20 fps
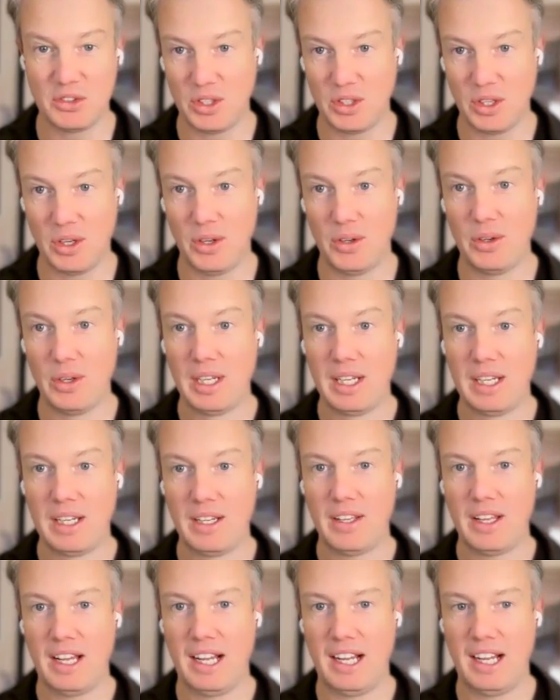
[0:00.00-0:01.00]
or so,
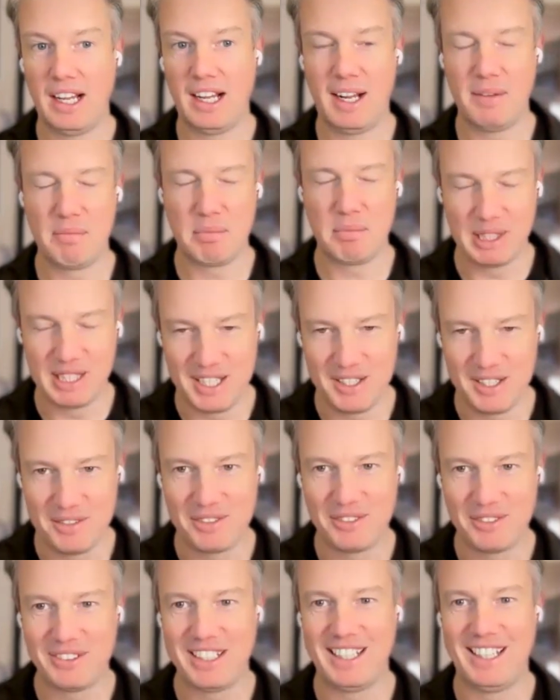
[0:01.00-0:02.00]
I
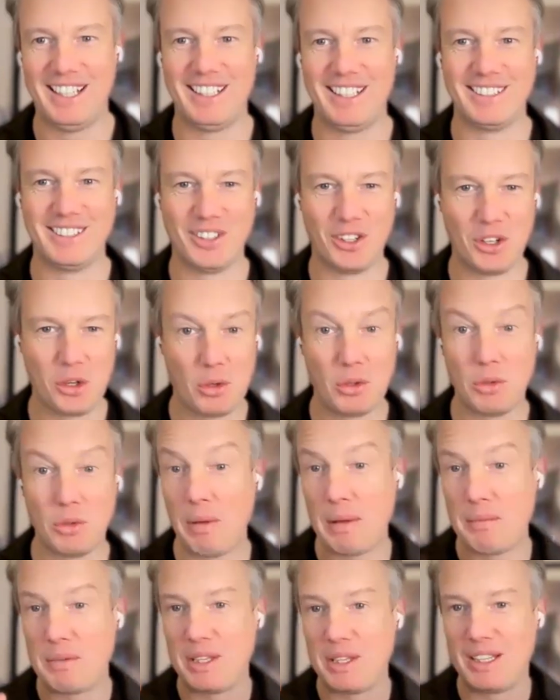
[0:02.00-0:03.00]
believe, don't quote,
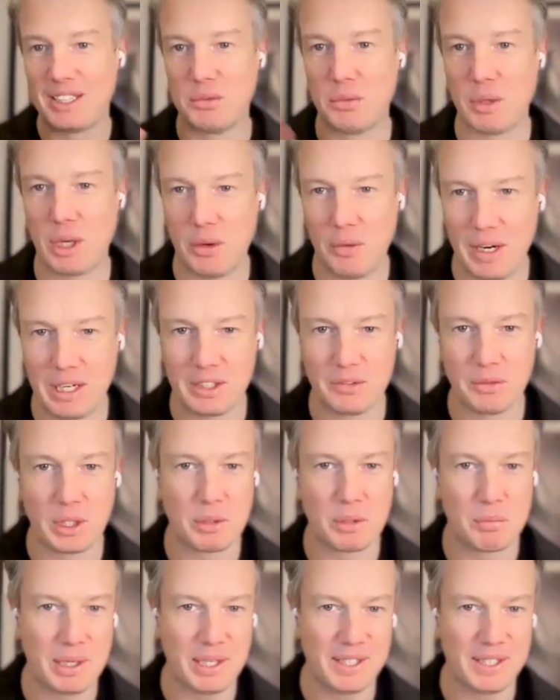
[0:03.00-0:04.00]
maybe this is what I read on
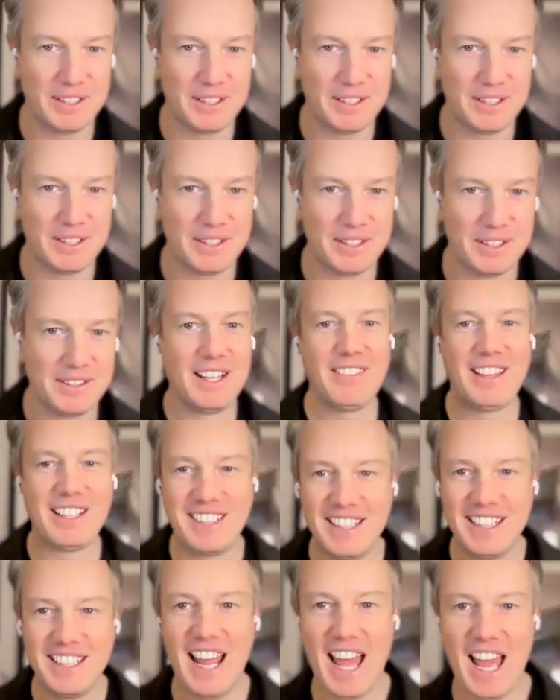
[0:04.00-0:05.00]
Wikipedia,
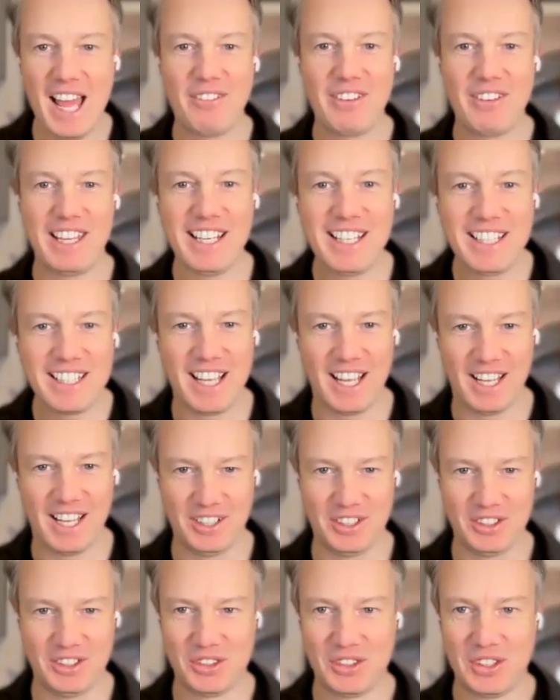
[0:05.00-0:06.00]
they didn't have
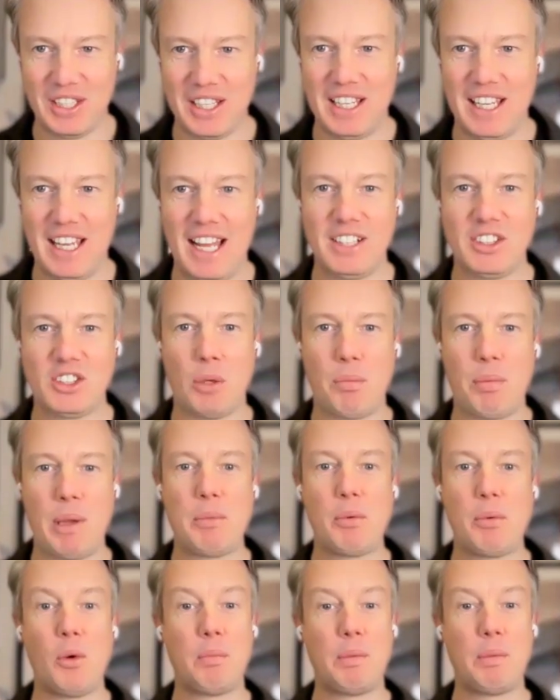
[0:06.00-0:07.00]
indicators. And
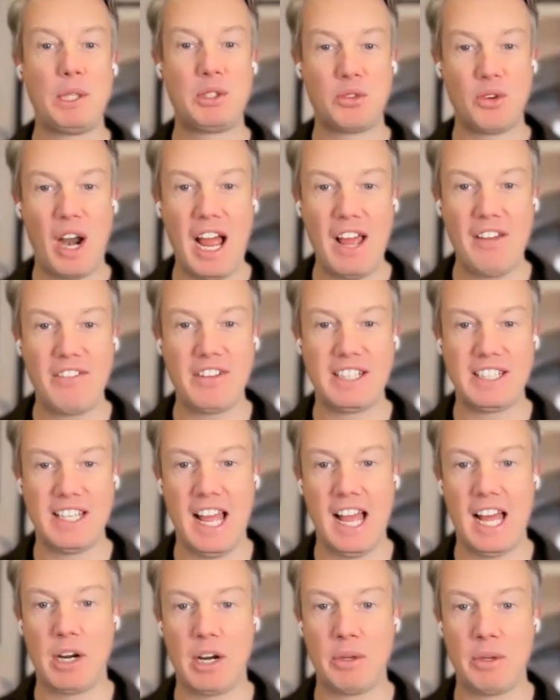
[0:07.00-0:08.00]
so people would be driving
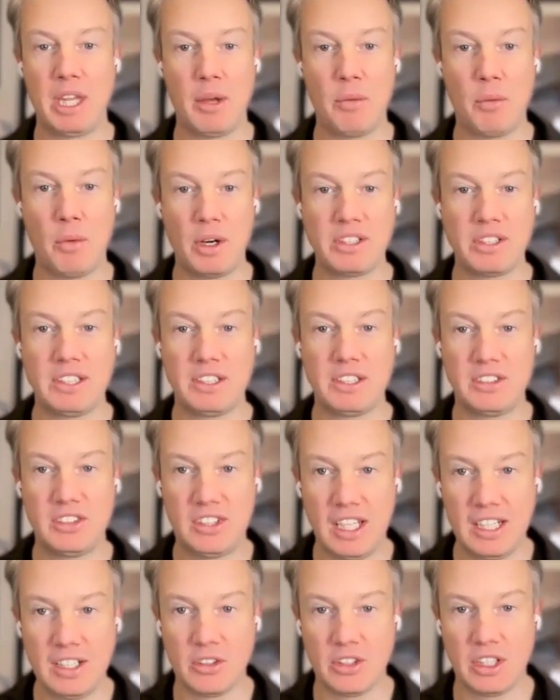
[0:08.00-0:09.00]
down, and when they wanted to
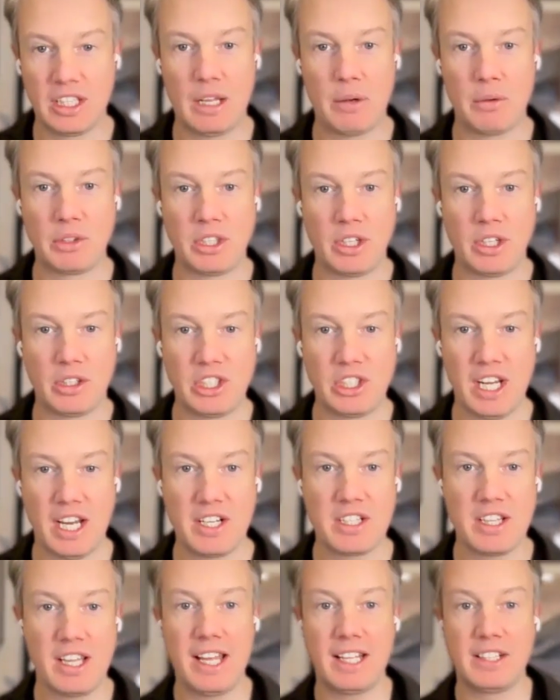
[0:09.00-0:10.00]
signal that they were going to
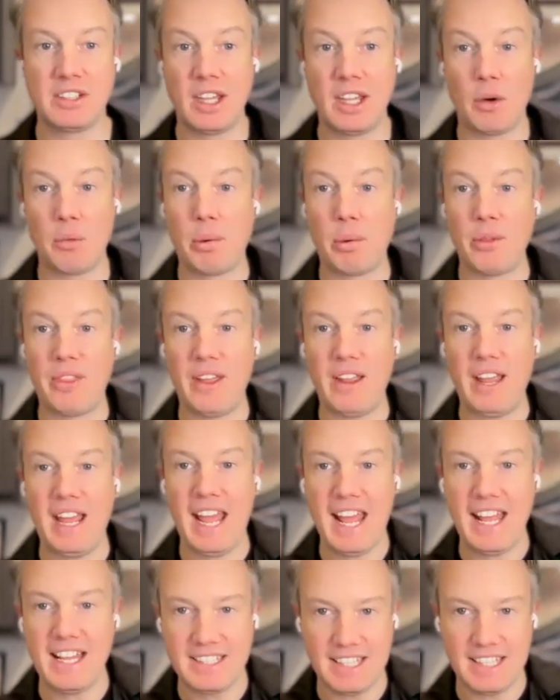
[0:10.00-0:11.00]
change lanes, they would put their
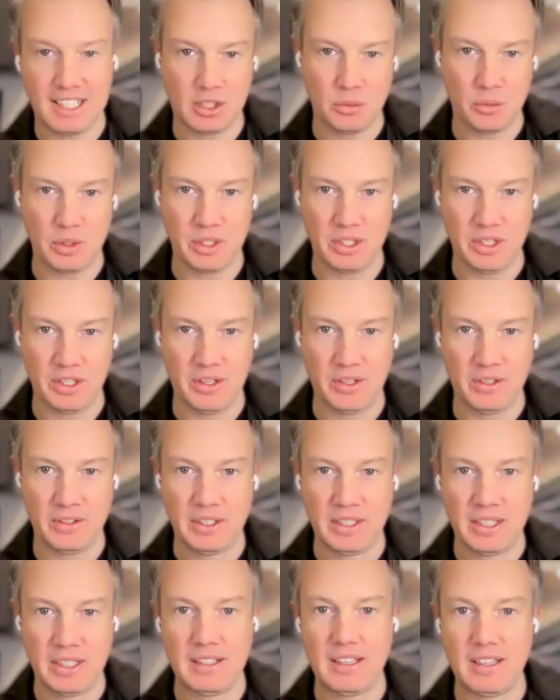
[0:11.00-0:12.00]
hands out the
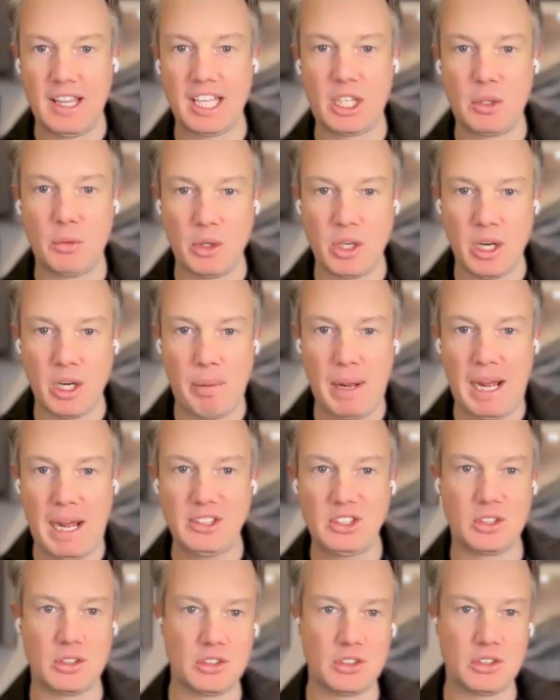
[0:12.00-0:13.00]
window, like you would in a
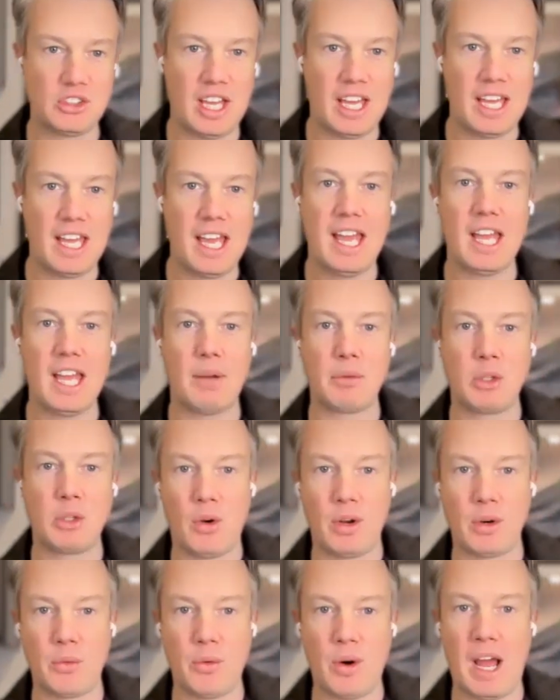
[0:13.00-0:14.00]
bicycle, to say, hey, I'm
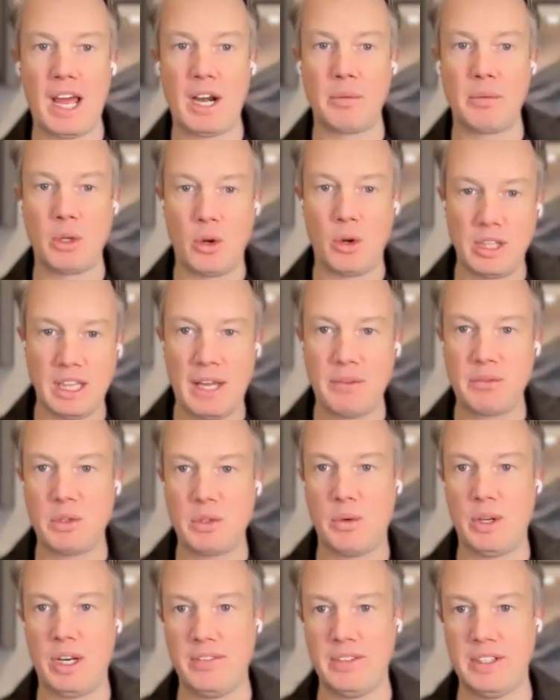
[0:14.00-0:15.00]
going right, I'm going left,
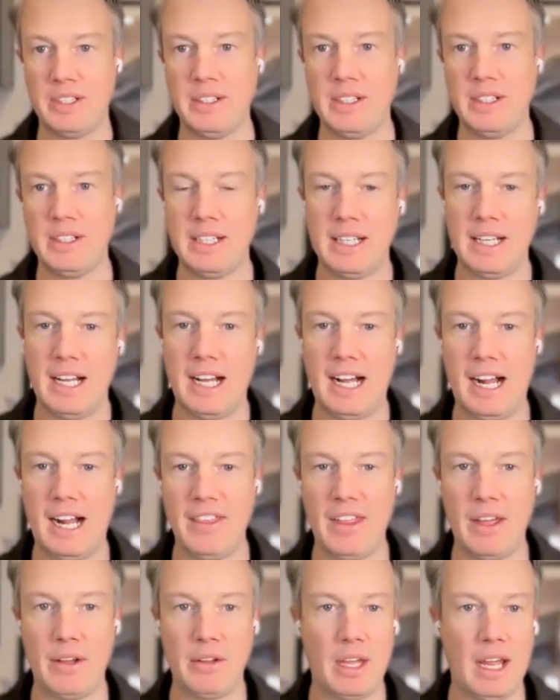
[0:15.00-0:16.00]
or whatever.
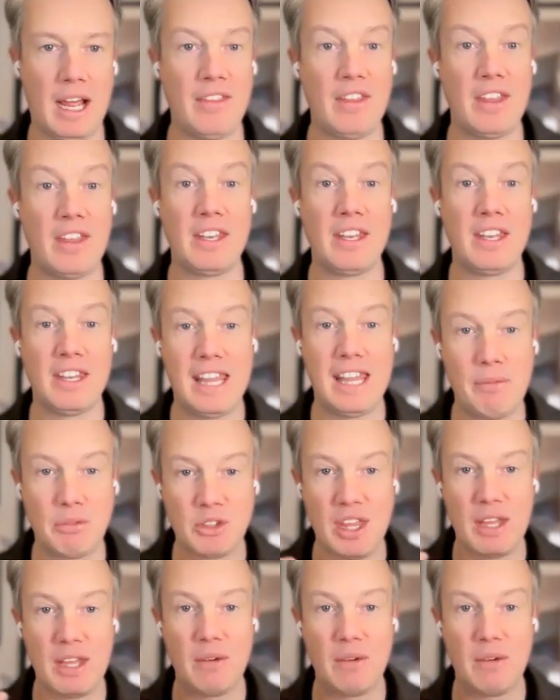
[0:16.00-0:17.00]
And then that
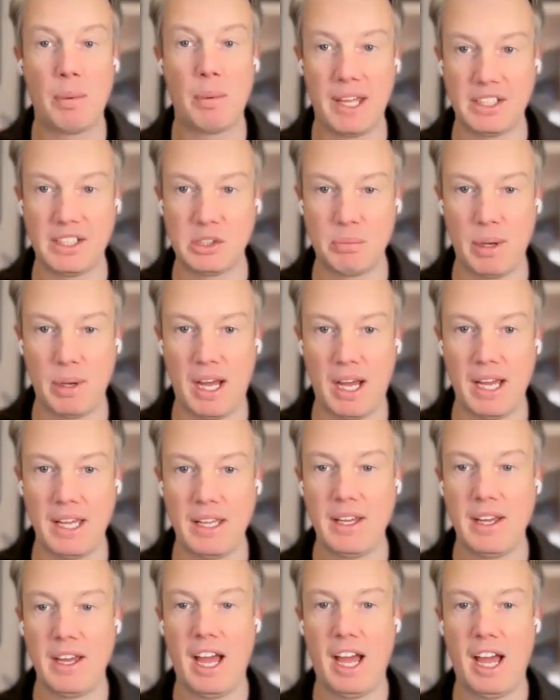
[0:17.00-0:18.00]
was then replaced by
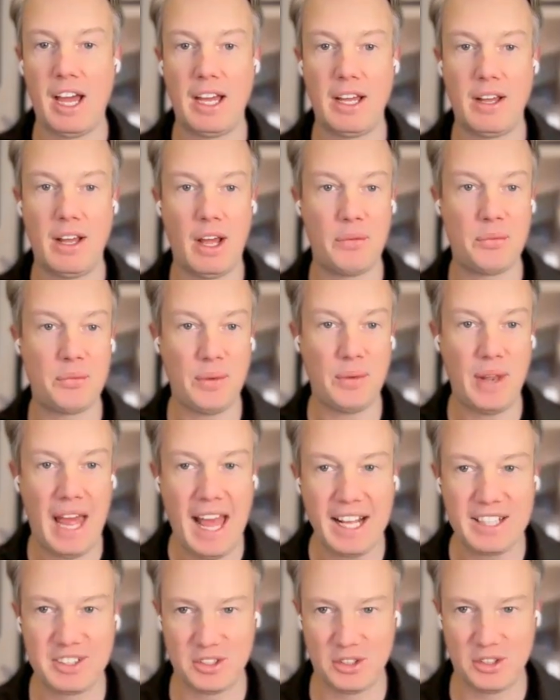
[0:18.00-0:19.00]
a
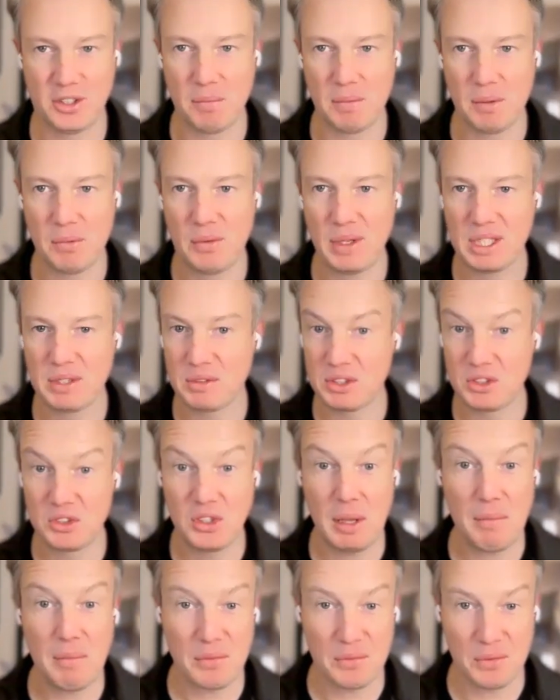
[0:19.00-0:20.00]
flag system, effectively
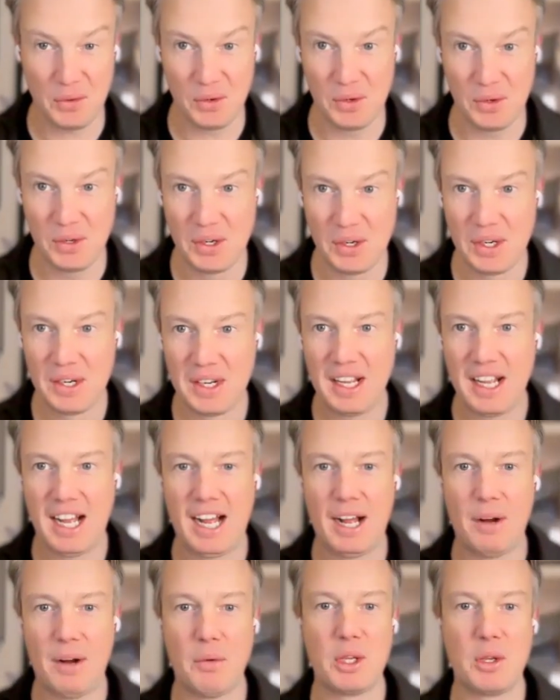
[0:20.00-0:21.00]
semaphore,
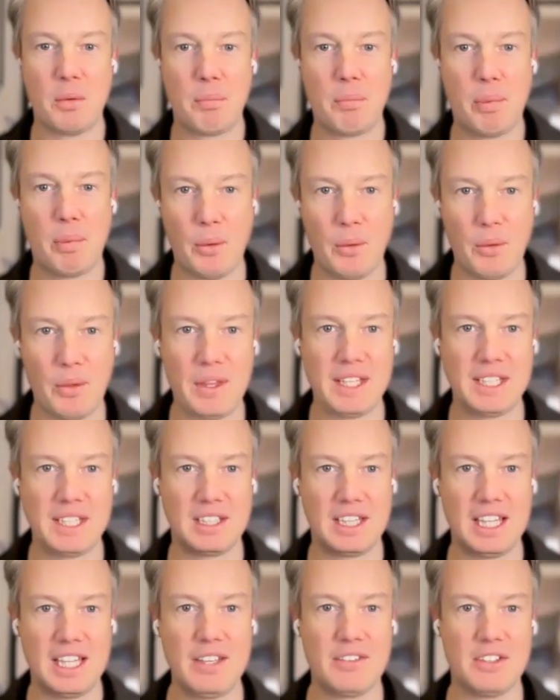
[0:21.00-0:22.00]
where you pull these
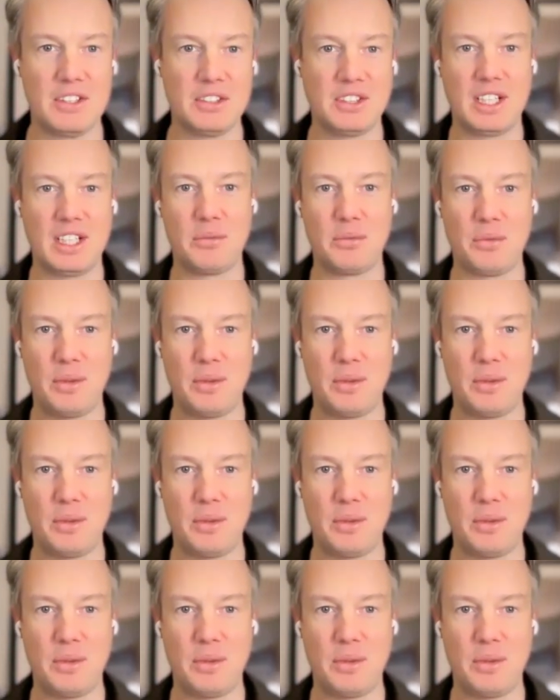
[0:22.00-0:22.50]
levers and